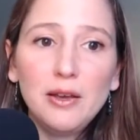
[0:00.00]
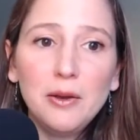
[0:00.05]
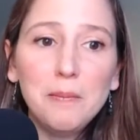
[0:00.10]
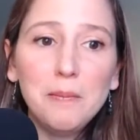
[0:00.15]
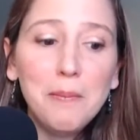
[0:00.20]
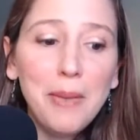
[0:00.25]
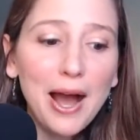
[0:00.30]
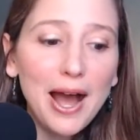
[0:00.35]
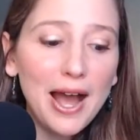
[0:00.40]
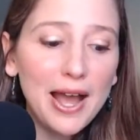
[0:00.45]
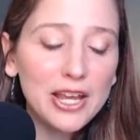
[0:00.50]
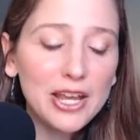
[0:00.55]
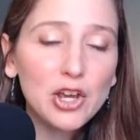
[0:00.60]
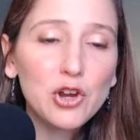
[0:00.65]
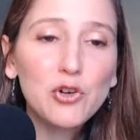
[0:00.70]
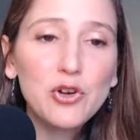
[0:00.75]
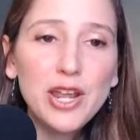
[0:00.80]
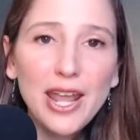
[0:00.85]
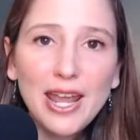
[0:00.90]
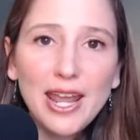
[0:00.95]
by
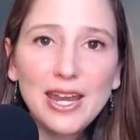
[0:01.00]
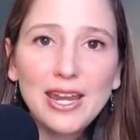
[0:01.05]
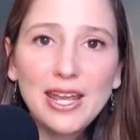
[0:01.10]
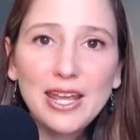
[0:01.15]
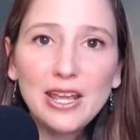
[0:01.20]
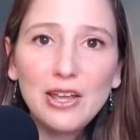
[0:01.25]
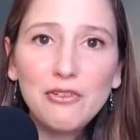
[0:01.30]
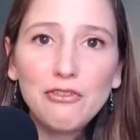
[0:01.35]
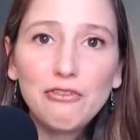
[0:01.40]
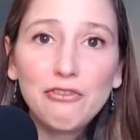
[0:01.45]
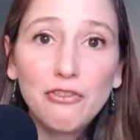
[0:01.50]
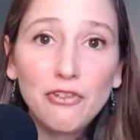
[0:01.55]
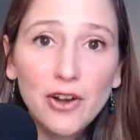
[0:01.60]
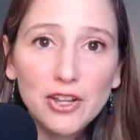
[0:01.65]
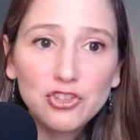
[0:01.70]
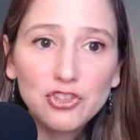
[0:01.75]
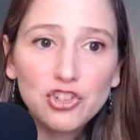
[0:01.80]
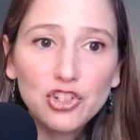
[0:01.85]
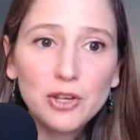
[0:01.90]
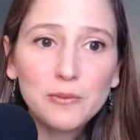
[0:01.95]
creating
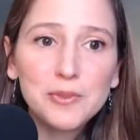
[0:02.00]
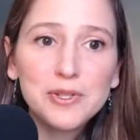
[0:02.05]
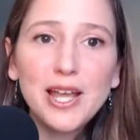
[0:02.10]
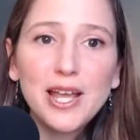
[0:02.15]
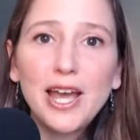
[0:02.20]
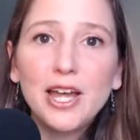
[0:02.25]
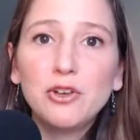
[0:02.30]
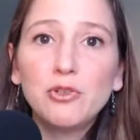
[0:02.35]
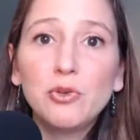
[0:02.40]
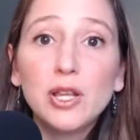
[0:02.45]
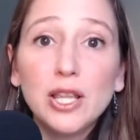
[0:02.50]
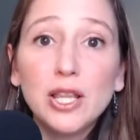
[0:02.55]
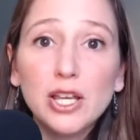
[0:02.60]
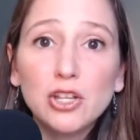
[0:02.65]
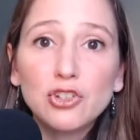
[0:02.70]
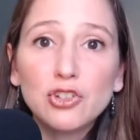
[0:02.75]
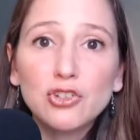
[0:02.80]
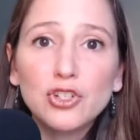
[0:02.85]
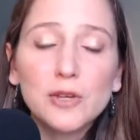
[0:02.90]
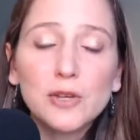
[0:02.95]
friendships and
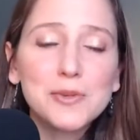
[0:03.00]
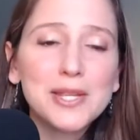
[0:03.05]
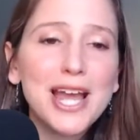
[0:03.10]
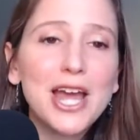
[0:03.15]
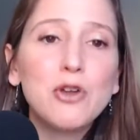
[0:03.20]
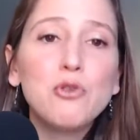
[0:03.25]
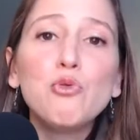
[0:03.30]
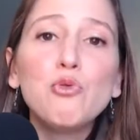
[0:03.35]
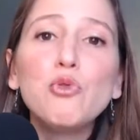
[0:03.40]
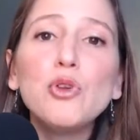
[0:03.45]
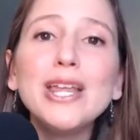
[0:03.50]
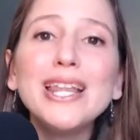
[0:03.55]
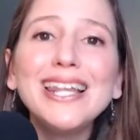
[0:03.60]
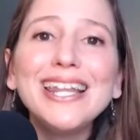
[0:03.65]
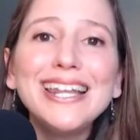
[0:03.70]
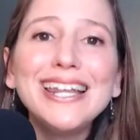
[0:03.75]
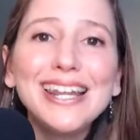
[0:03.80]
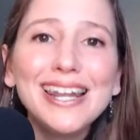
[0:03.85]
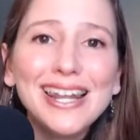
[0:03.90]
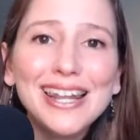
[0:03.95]
relationships and
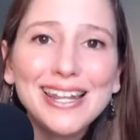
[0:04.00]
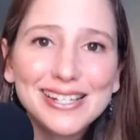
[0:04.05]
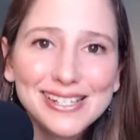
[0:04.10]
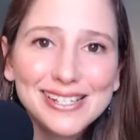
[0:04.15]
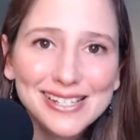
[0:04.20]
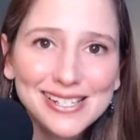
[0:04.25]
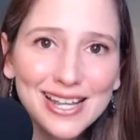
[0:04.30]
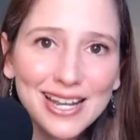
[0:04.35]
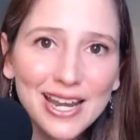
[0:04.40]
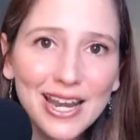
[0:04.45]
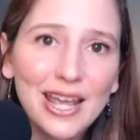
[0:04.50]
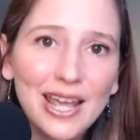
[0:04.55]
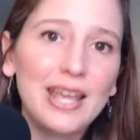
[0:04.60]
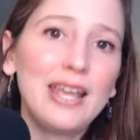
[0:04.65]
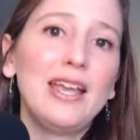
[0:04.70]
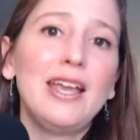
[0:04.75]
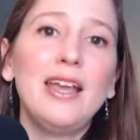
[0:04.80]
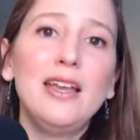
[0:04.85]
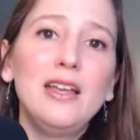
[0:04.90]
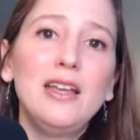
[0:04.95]
really
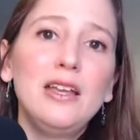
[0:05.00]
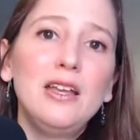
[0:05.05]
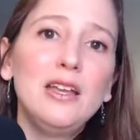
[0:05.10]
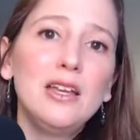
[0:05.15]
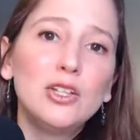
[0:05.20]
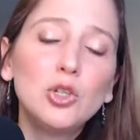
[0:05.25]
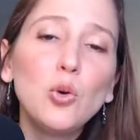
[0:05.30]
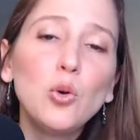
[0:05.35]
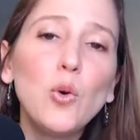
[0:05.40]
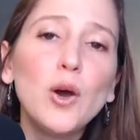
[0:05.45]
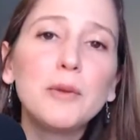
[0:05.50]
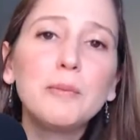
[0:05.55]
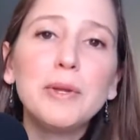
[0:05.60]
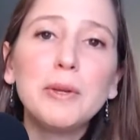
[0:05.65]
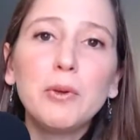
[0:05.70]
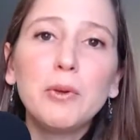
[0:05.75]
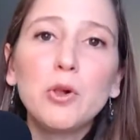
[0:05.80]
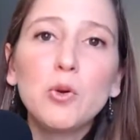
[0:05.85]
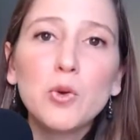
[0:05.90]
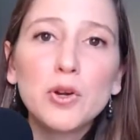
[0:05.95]
listening to what
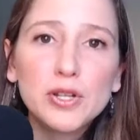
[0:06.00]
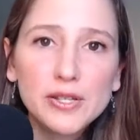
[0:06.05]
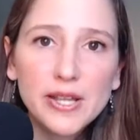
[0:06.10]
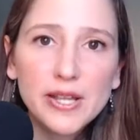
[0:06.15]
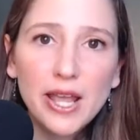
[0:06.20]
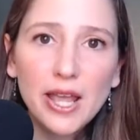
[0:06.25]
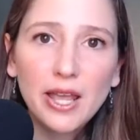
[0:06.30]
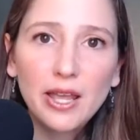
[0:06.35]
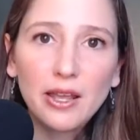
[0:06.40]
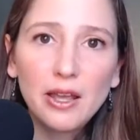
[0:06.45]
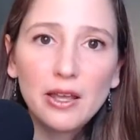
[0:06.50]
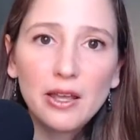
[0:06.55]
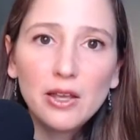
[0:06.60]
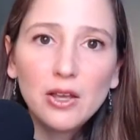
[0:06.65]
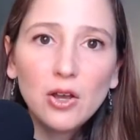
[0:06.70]
people were saying.